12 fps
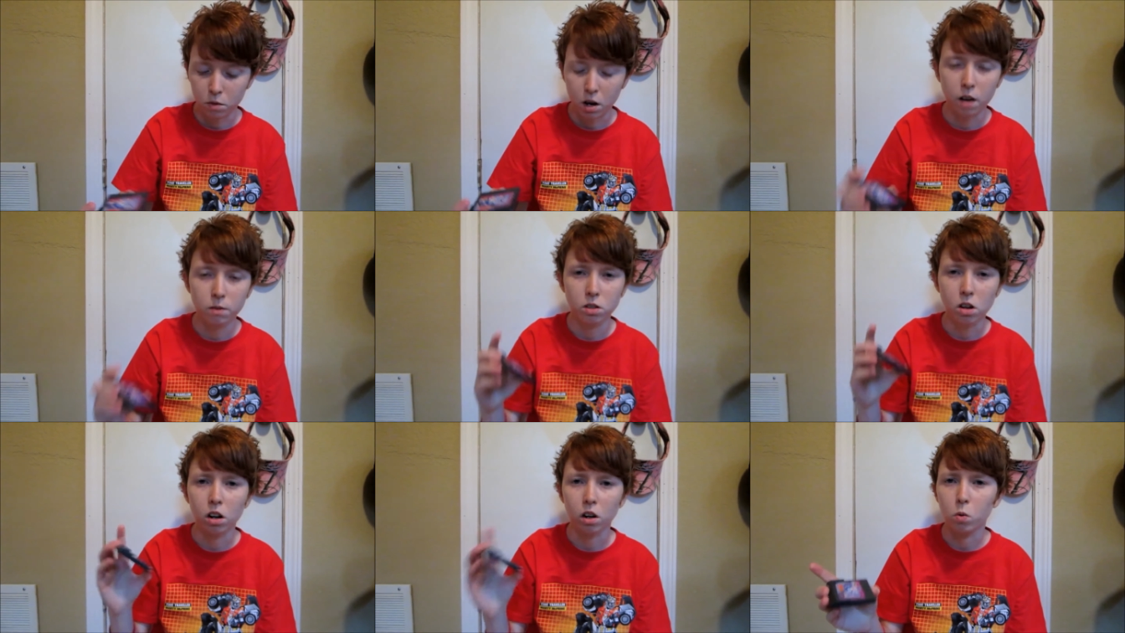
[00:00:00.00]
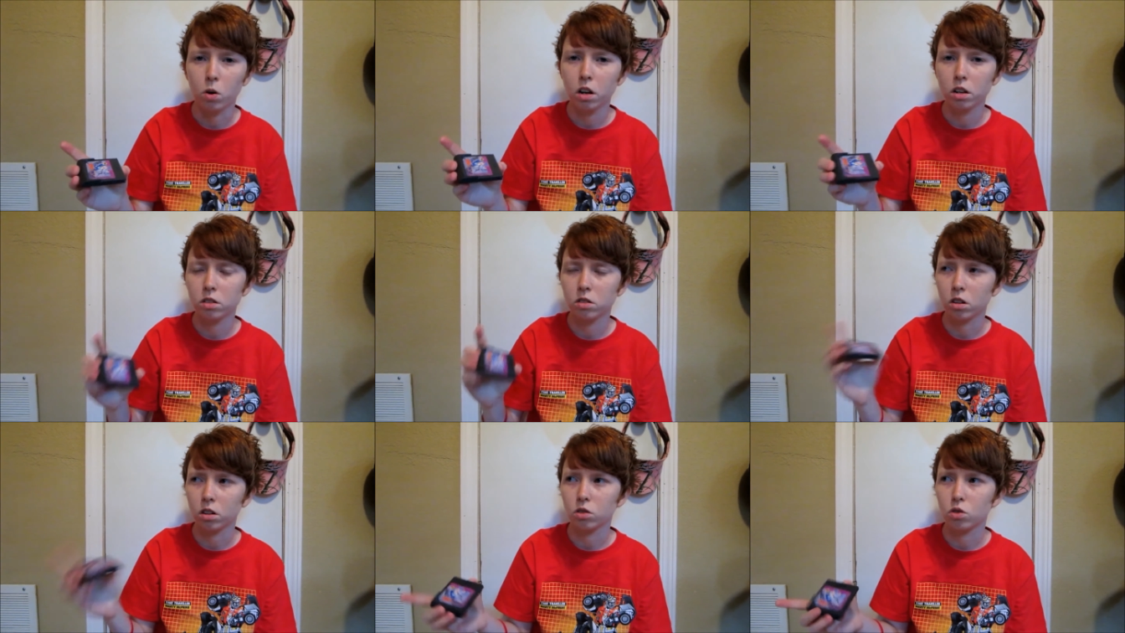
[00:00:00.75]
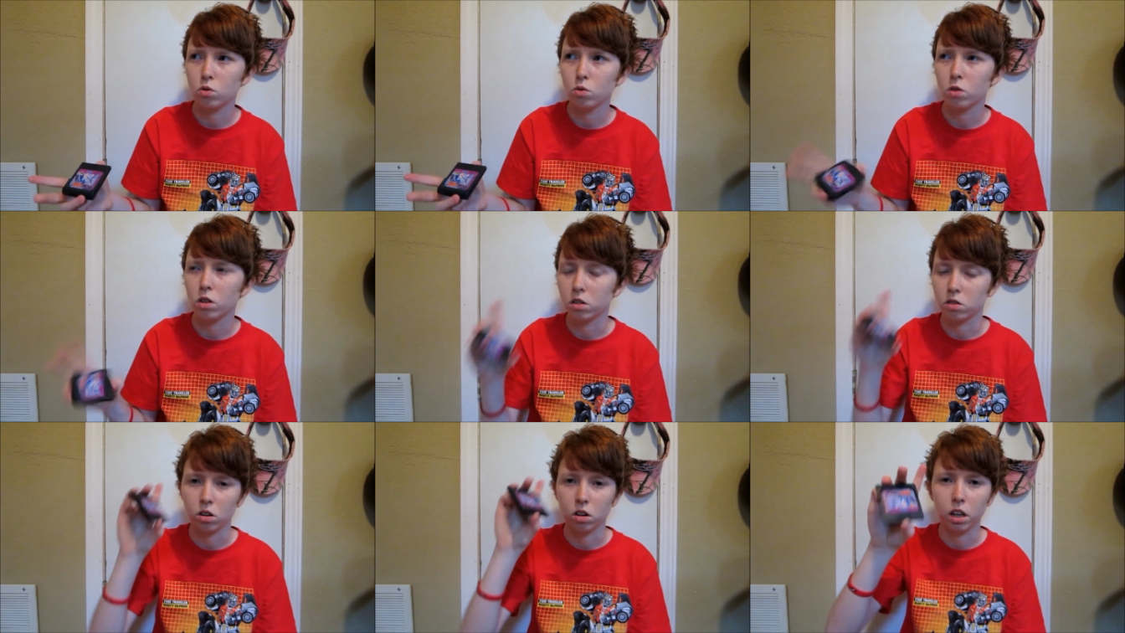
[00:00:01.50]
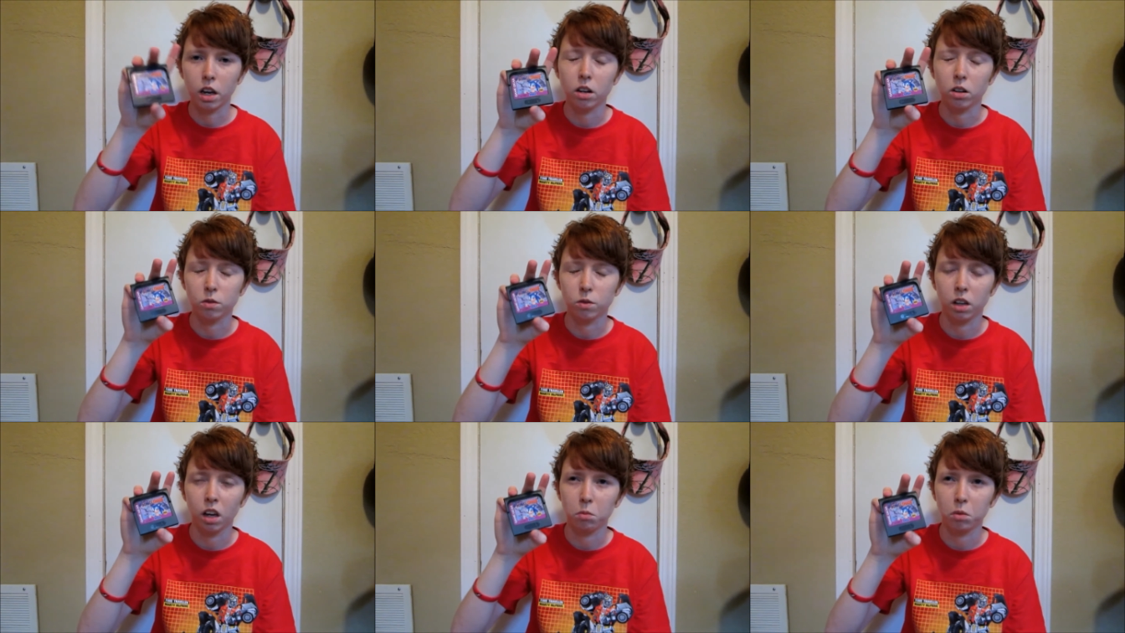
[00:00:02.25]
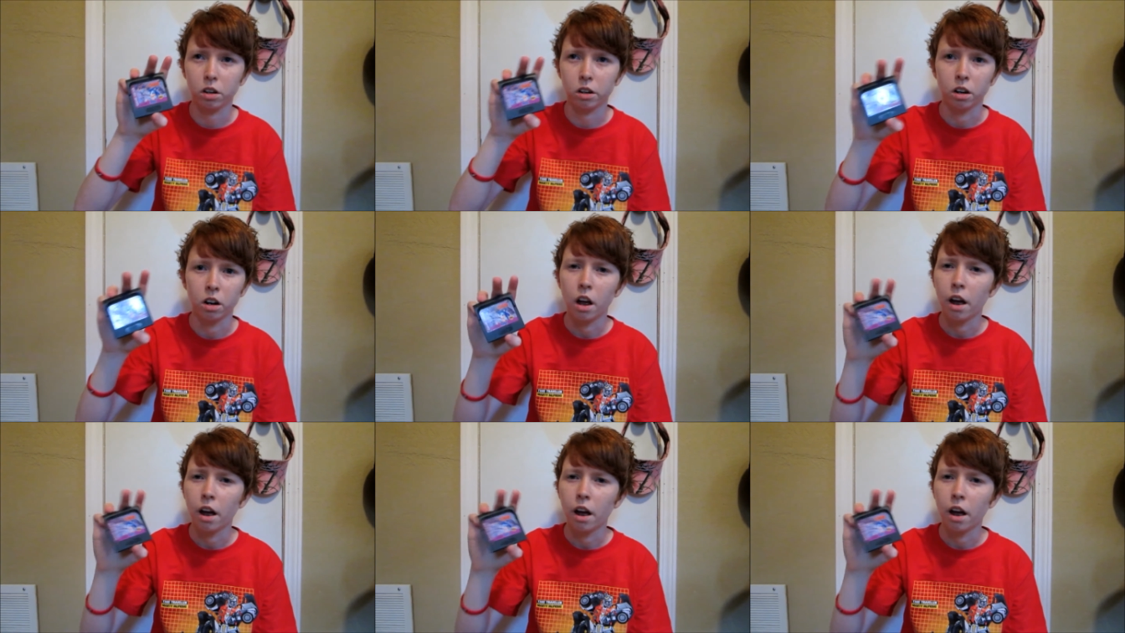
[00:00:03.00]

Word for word: I have Sonic 1, Sonic 2, and then Sonic Chaos for the Game Gear.